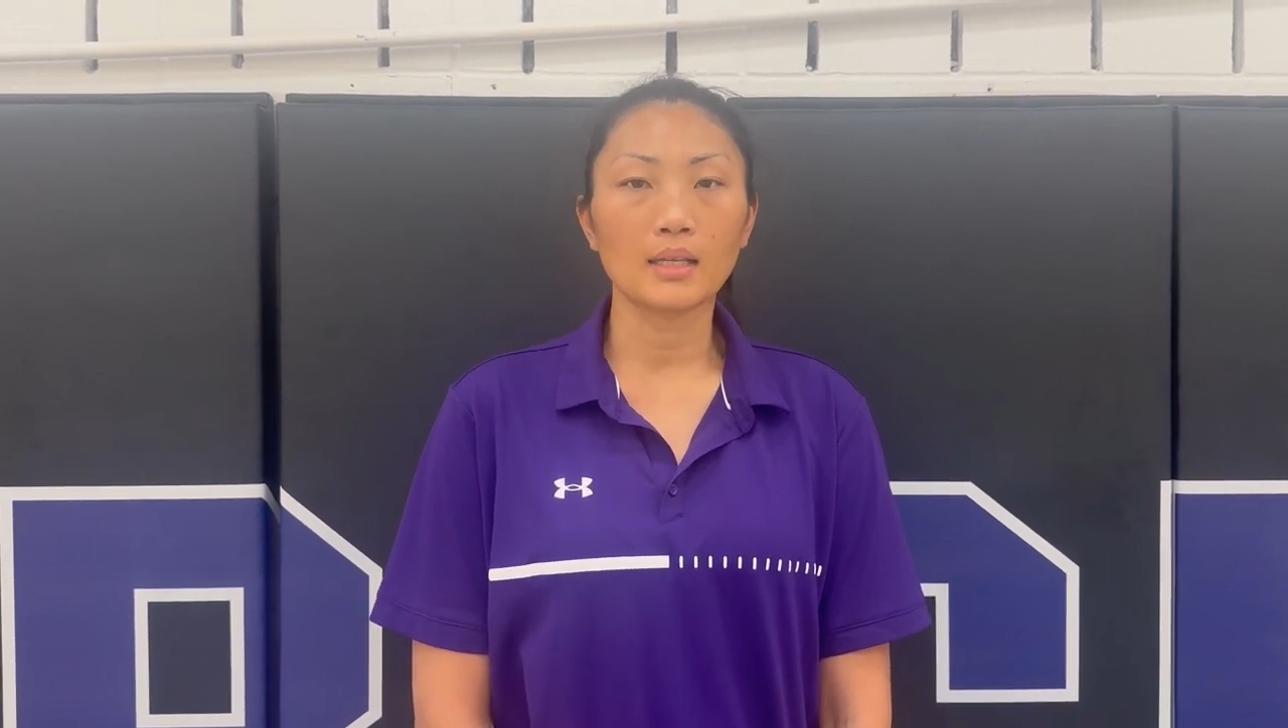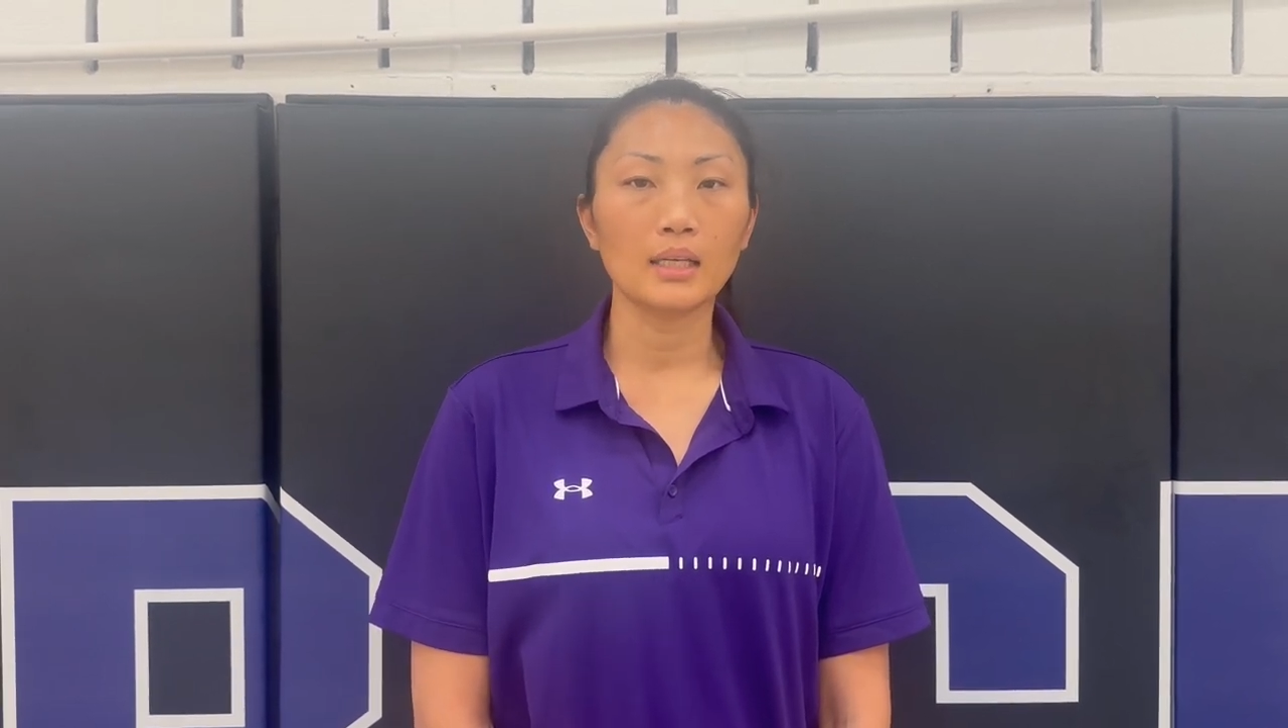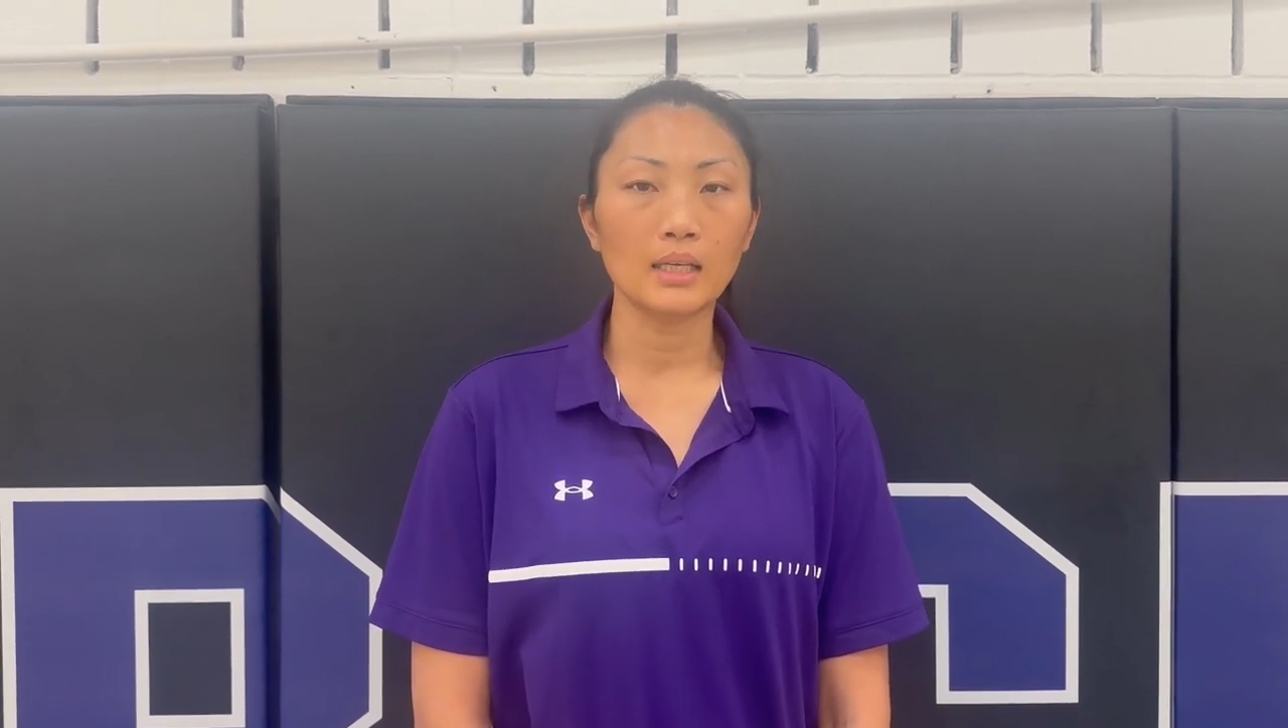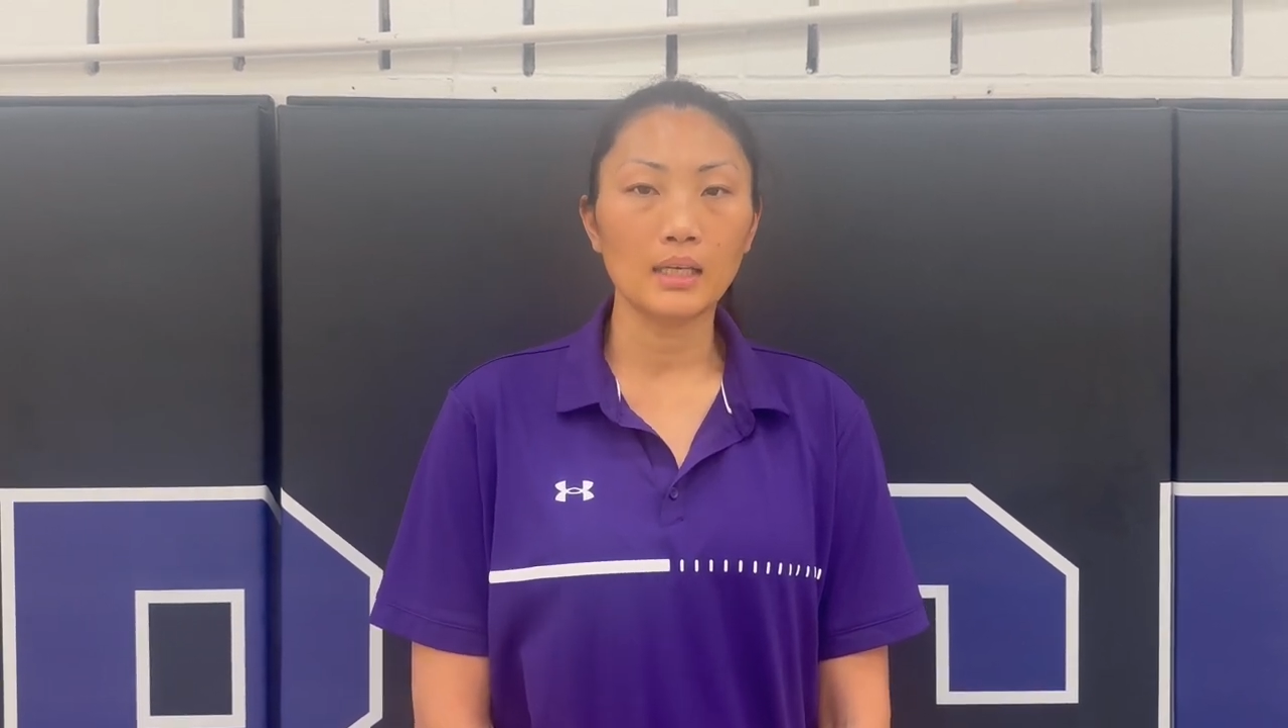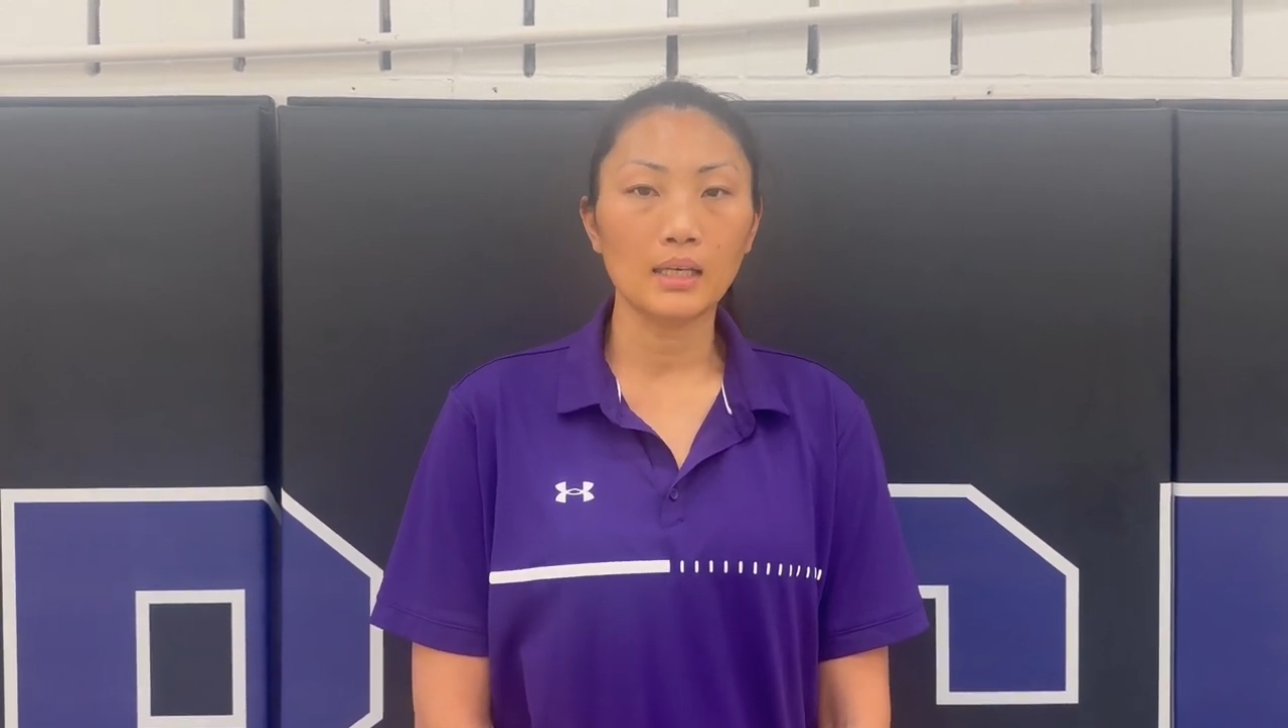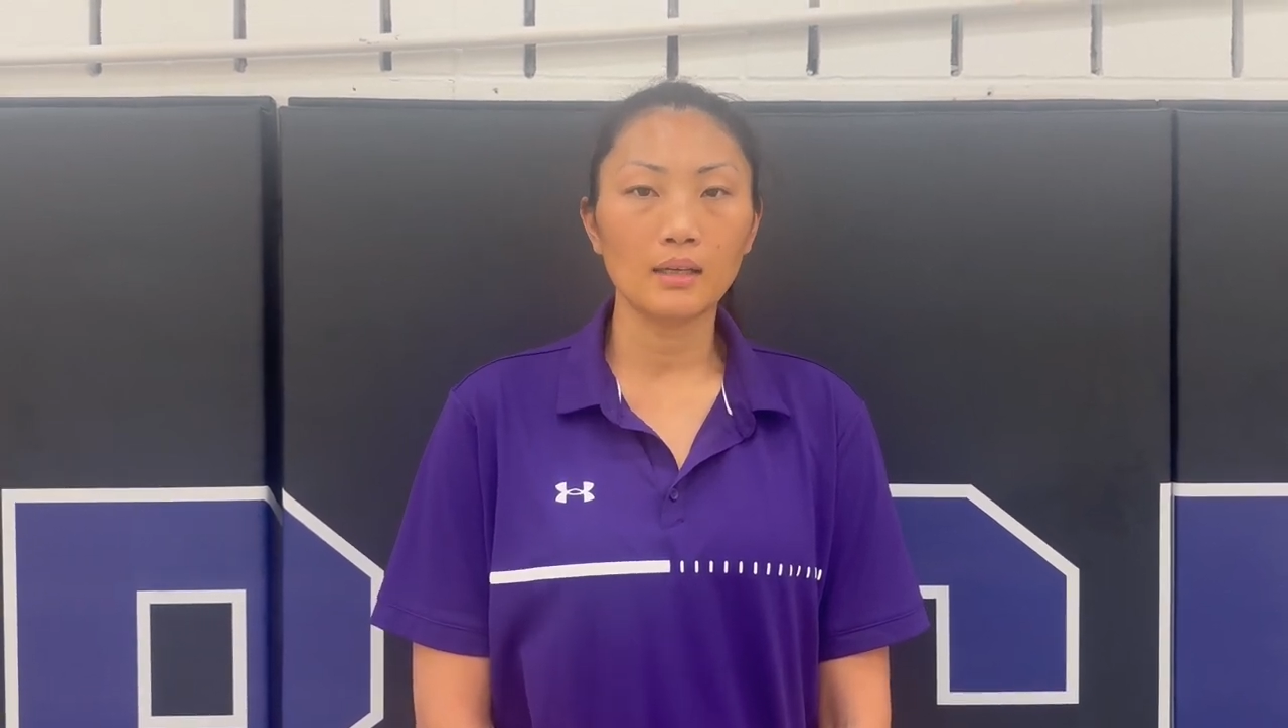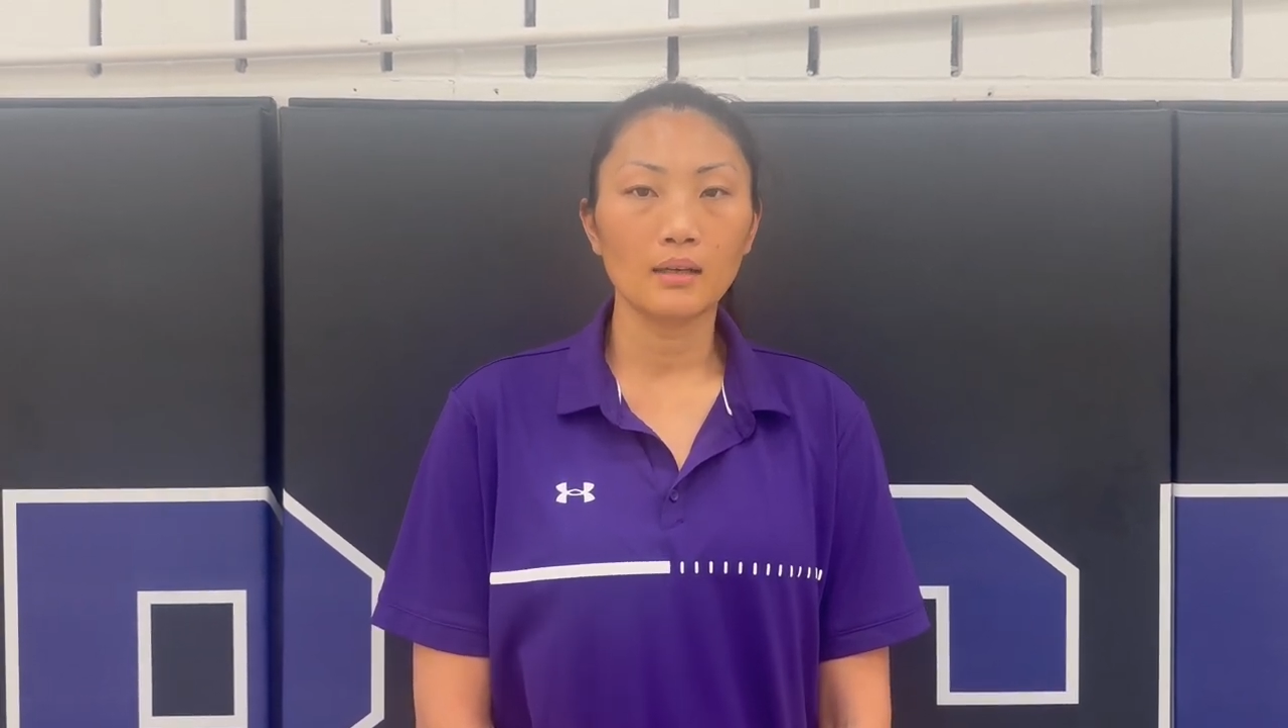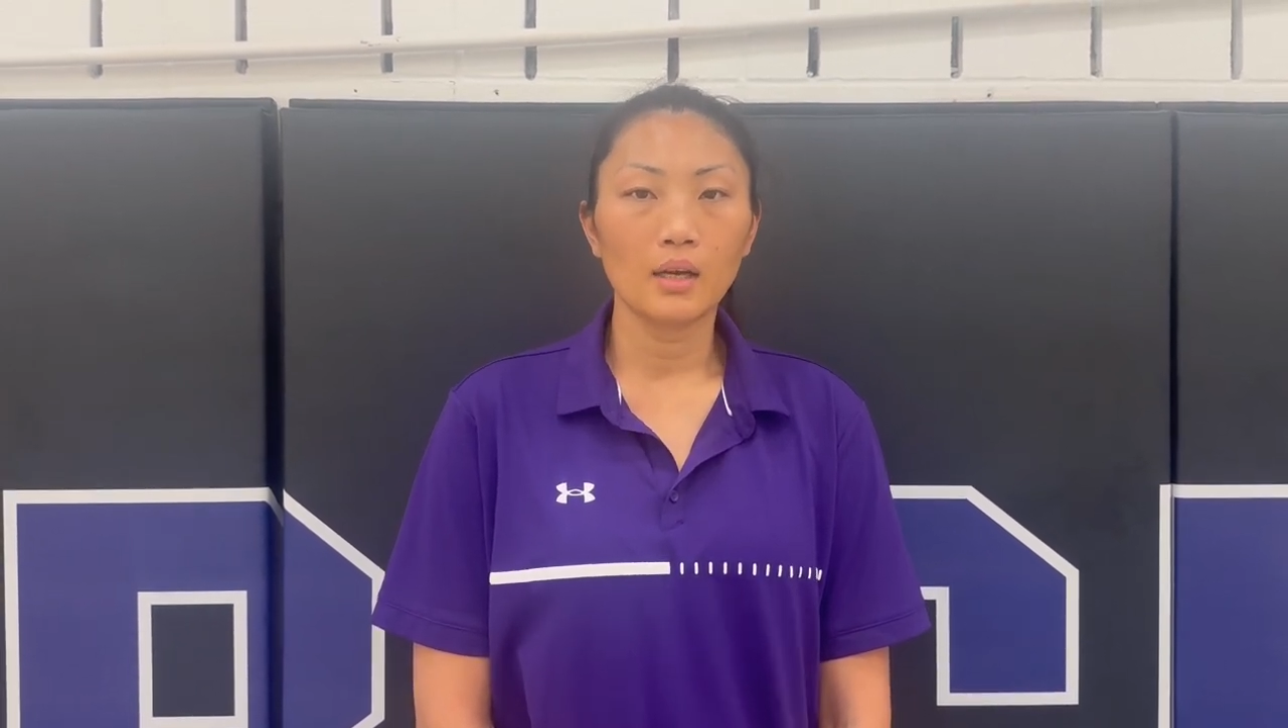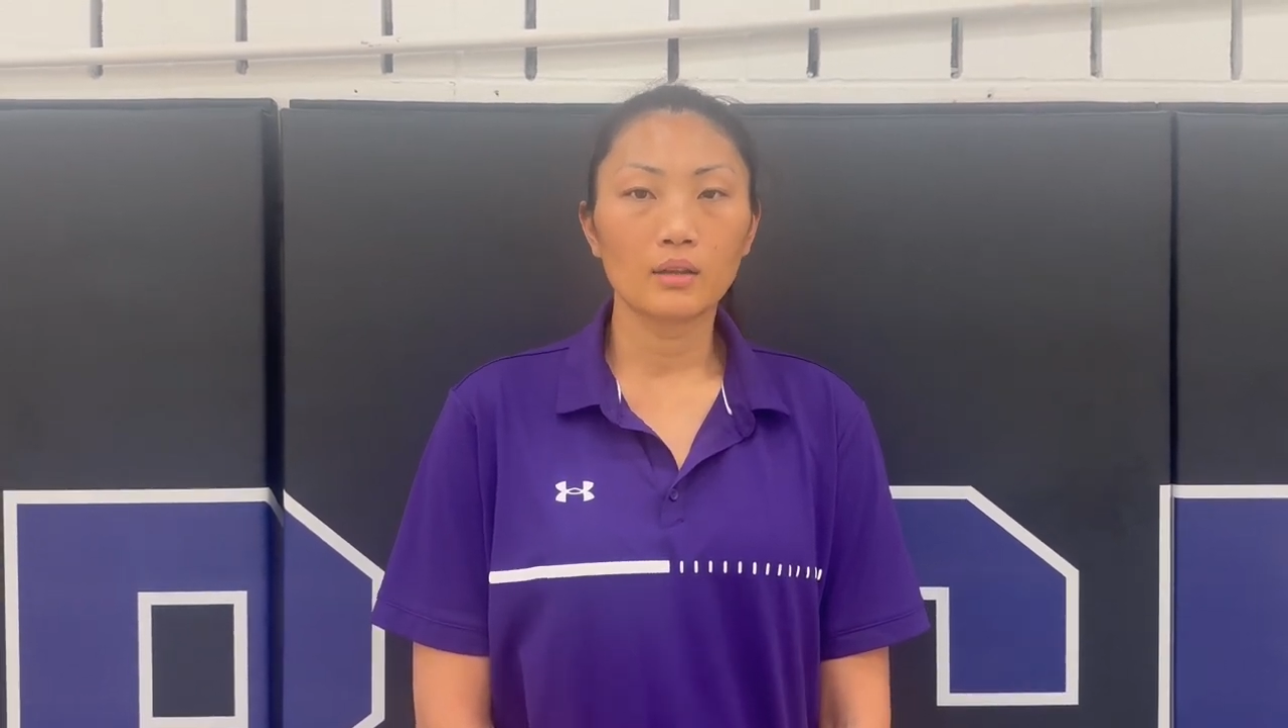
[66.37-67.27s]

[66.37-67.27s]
a need,